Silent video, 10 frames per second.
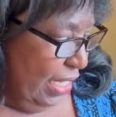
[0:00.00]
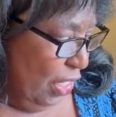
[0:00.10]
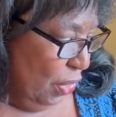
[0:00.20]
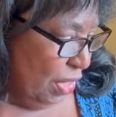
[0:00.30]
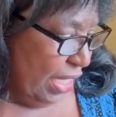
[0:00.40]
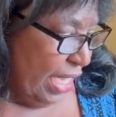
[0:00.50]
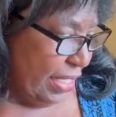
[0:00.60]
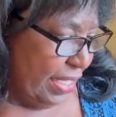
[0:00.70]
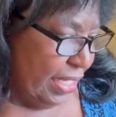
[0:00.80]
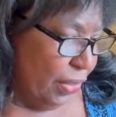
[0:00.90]
use
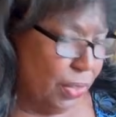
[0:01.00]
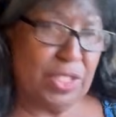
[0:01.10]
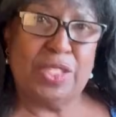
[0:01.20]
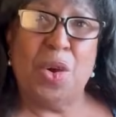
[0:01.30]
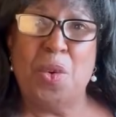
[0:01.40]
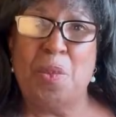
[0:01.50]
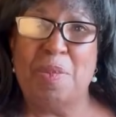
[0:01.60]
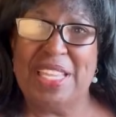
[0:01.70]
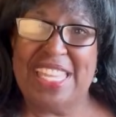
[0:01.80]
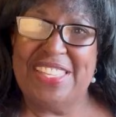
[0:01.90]
Castile
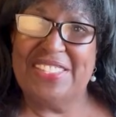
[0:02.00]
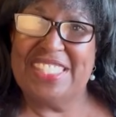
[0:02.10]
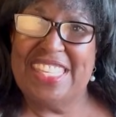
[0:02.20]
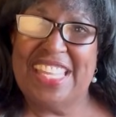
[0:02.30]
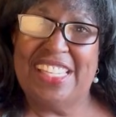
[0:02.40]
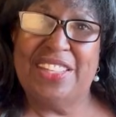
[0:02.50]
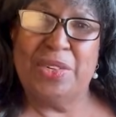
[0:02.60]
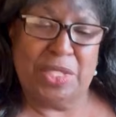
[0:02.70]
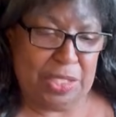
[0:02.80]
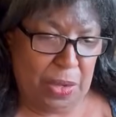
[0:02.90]
soap. Can you see that
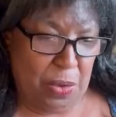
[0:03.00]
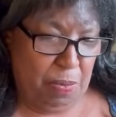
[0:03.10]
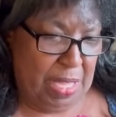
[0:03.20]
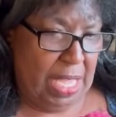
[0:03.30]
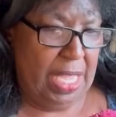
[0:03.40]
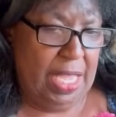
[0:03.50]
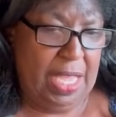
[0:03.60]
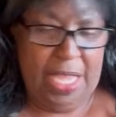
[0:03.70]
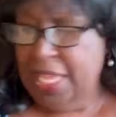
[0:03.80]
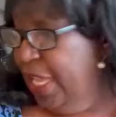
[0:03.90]
little soap?
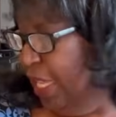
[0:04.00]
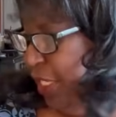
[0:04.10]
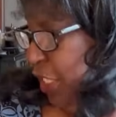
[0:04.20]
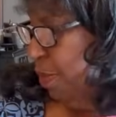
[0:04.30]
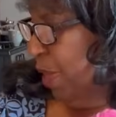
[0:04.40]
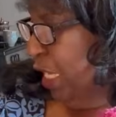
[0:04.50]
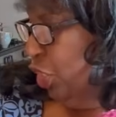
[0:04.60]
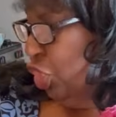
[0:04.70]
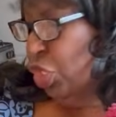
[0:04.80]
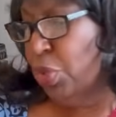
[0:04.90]
And to make
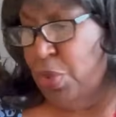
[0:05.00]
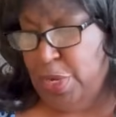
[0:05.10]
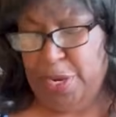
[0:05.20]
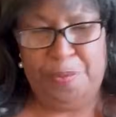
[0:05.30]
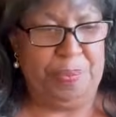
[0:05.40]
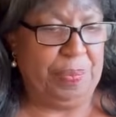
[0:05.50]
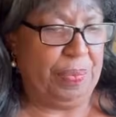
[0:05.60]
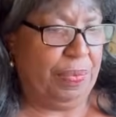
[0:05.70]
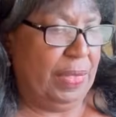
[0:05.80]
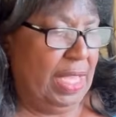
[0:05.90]
sure
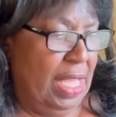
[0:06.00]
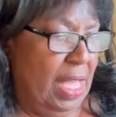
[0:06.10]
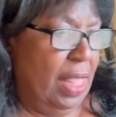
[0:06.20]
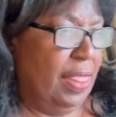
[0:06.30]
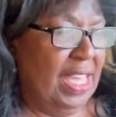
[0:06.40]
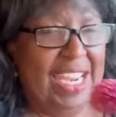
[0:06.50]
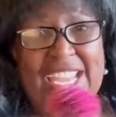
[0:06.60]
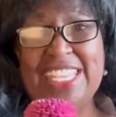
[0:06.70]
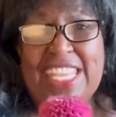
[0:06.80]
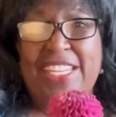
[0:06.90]
that
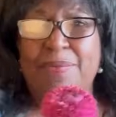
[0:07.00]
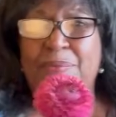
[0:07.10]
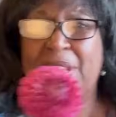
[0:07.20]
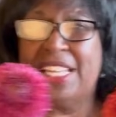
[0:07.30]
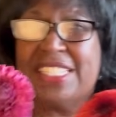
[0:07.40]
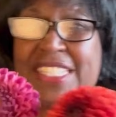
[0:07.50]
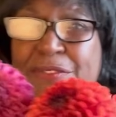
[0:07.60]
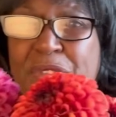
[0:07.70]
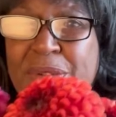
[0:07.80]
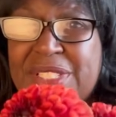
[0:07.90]
I get, because
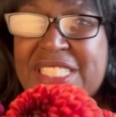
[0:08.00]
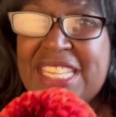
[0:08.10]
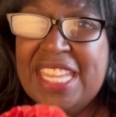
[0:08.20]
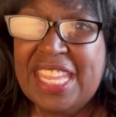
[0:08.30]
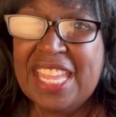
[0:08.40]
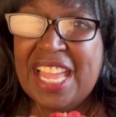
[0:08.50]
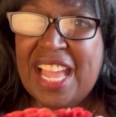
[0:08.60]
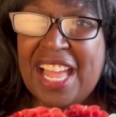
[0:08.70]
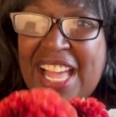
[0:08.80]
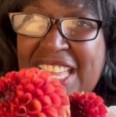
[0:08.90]
if you see,
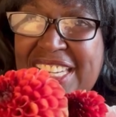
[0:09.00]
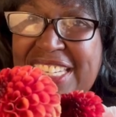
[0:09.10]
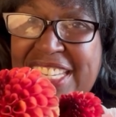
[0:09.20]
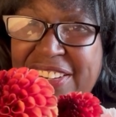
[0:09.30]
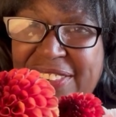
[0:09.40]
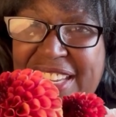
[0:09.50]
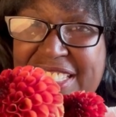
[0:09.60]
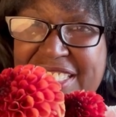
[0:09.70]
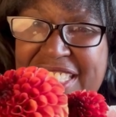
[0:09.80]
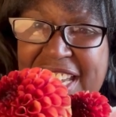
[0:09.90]
little
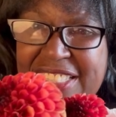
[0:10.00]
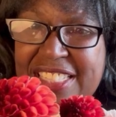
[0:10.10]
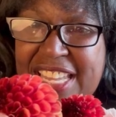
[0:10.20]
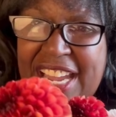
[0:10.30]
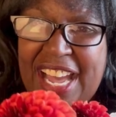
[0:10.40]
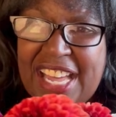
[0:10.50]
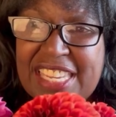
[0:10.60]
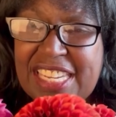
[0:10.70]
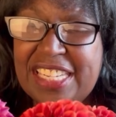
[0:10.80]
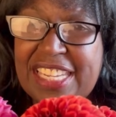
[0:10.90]
insects can
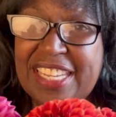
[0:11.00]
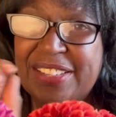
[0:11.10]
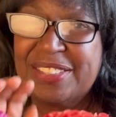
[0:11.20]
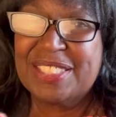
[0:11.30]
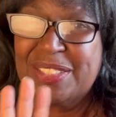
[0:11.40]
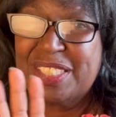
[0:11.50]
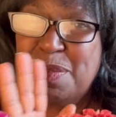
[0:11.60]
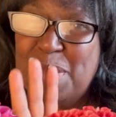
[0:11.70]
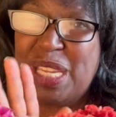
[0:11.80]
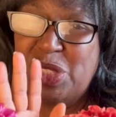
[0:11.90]
hide in here. So to
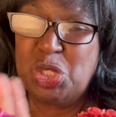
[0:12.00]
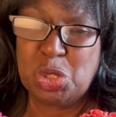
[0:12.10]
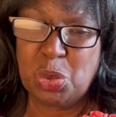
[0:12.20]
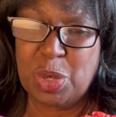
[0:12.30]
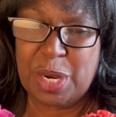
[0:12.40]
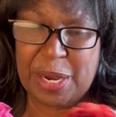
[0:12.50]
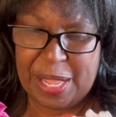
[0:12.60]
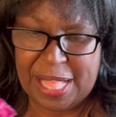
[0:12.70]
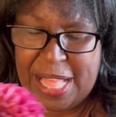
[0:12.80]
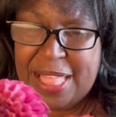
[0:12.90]
make sure
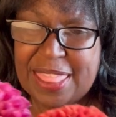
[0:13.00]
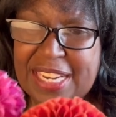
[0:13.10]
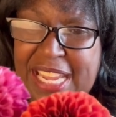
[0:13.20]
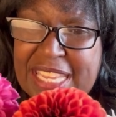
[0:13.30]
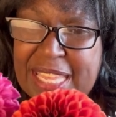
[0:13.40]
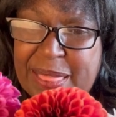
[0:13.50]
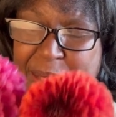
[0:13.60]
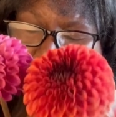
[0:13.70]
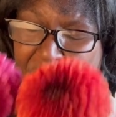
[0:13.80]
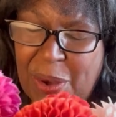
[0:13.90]
that I get
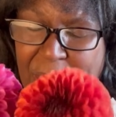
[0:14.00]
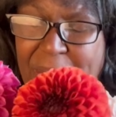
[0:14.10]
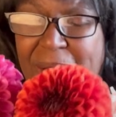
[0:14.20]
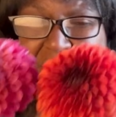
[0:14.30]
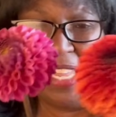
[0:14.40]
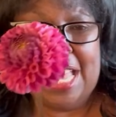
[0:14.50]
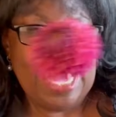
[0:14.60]
them all,